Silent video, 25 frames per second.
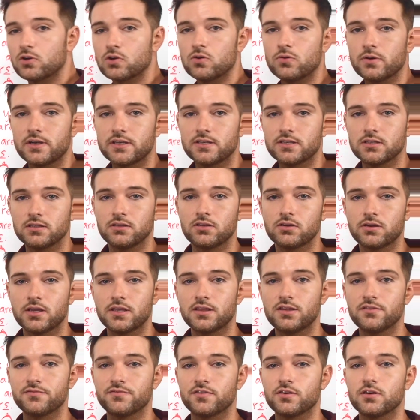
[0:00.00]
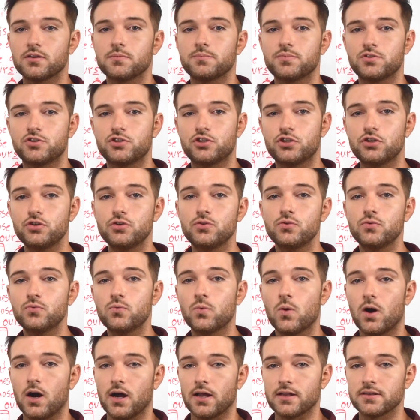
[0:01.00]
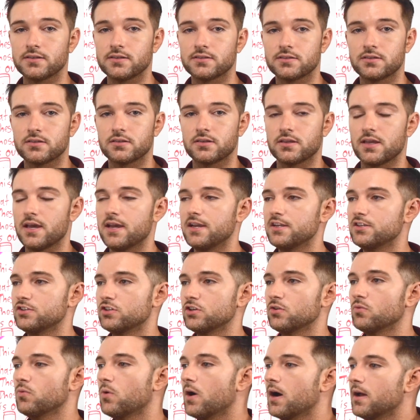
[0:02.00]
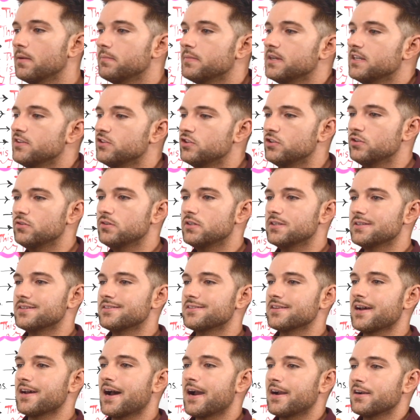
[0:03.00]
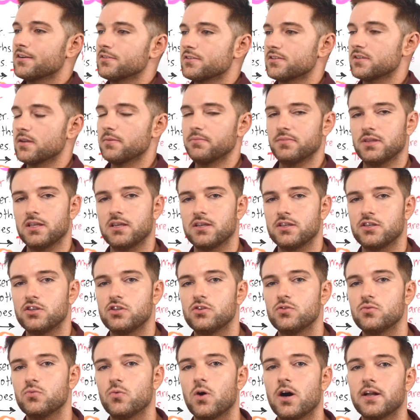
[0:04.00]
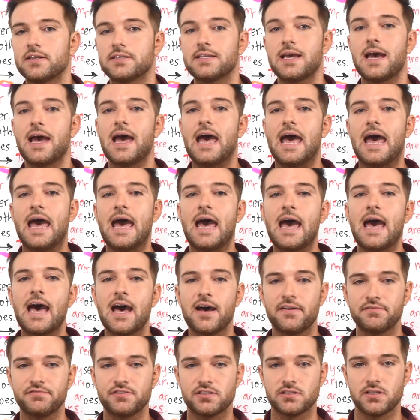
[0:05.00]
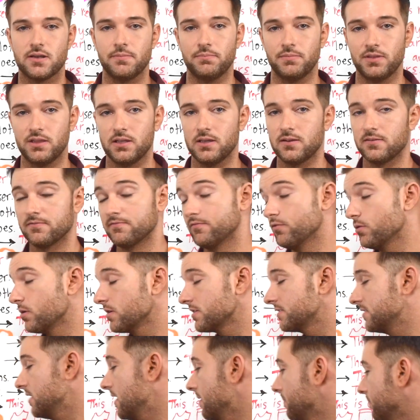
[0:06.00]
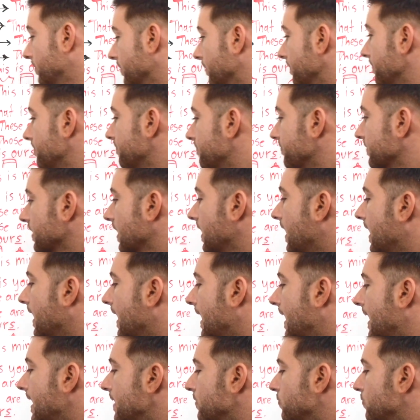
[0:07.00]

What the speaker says: going to look at the verb to want. Okay, to want means you desire something. You want to have something. For example, I